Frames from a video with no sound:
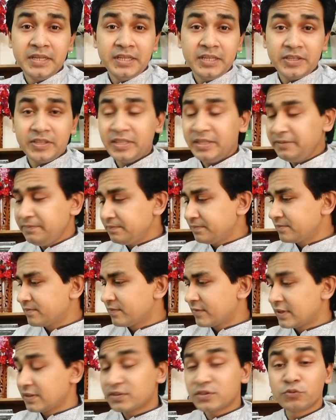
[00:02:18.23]
Okay,
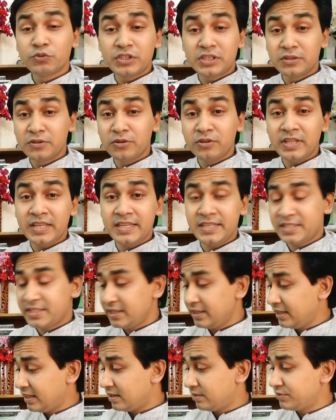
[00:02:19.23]
so with no late,
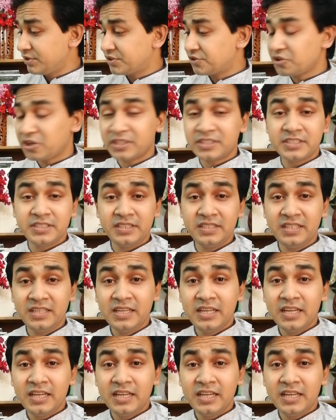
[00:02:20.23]
I'm starting